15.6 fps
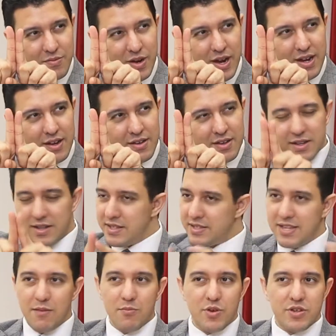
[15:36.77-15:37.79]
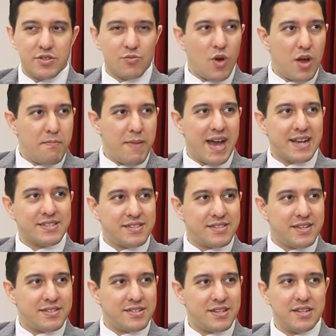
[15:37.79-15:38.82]
Right? Same reason why
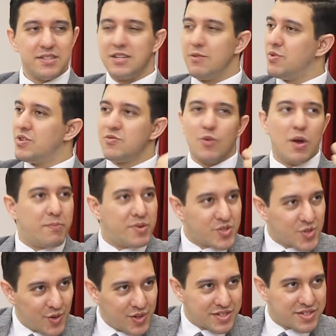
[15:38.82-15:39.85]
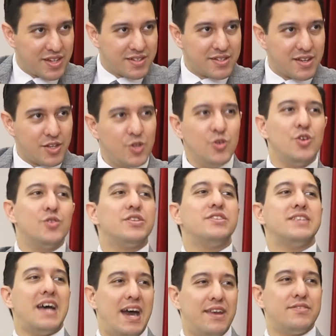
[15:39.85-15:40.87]
Maxis does it, same reason why Petronas does it. You know
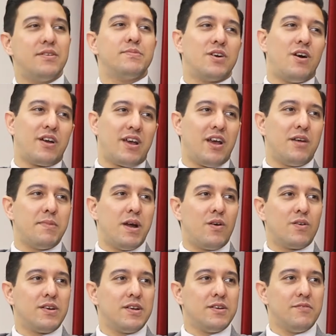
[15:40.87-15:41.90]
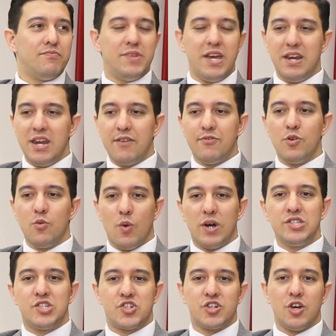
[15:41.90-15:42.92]
these ads I'm talking about. They never
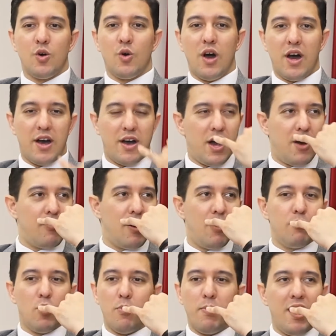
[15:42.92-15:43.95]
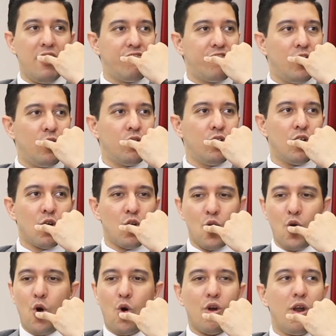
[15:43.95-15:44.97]
once show a mobile phone
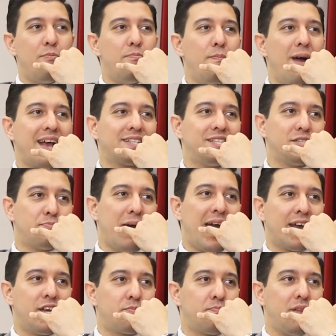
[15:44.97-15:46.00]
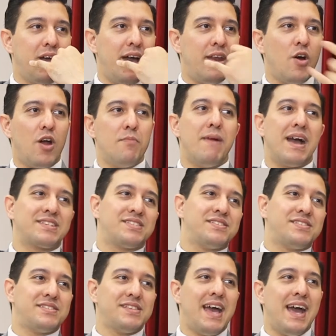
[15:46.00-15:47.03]
or a Maxis package plan on
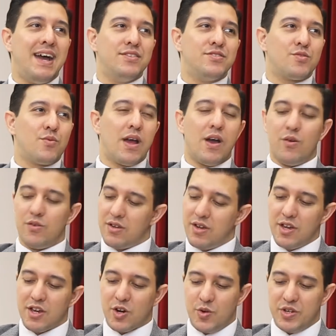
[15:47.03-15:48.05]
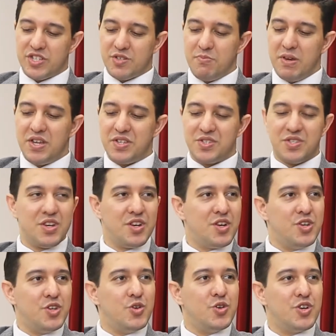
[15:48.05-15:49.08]
Maxis's ads around Christmas,
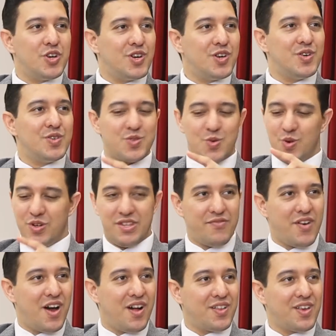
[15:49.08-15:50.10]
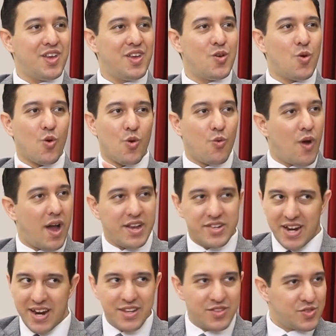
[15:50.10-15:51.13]
New Year's, or Diwali, or
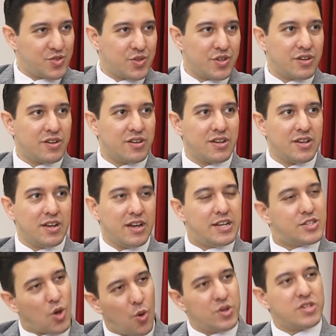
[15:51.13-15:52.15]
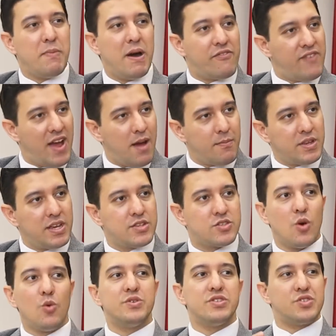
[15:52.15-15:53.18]
Chinese New Year. It's always about family,
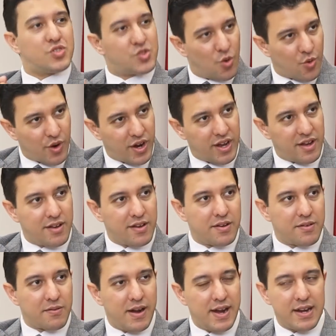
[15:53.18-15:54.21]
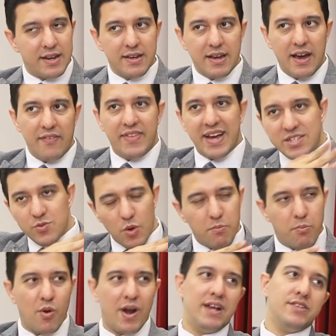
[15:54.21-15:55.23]
it's always a story, right? And that's where
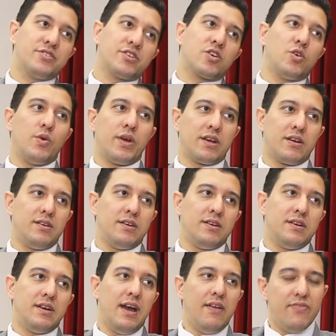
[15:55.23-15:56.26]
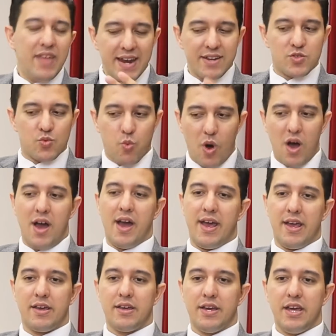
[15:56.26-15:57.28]
brands are going. And that is
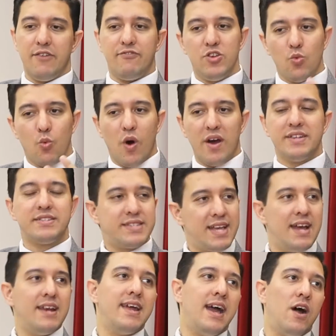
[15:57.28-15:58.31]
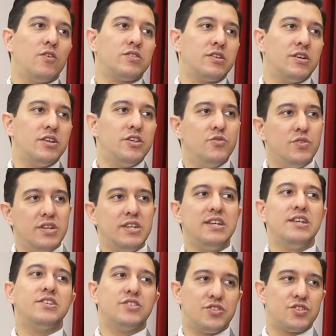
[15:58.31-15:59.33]
why, if you want to stand out, you
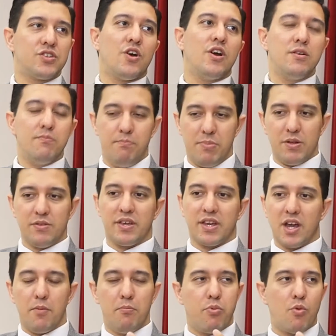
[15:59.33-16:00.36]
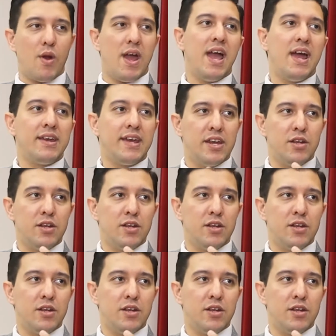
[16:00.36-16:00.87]
need to start building a brand